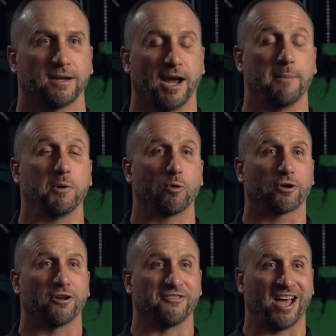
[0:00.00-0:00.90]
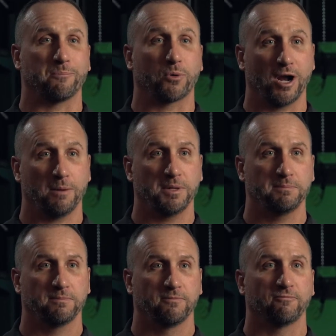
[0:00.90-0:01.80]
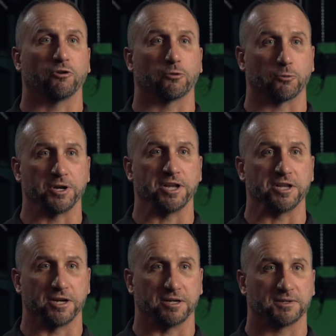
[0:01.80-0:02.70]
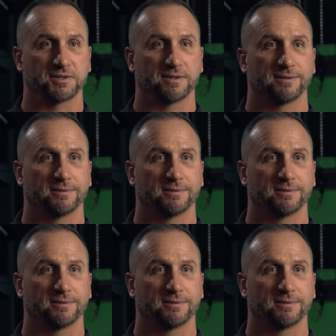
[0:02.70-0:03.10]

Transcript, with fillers: I've been working on that problem for three years.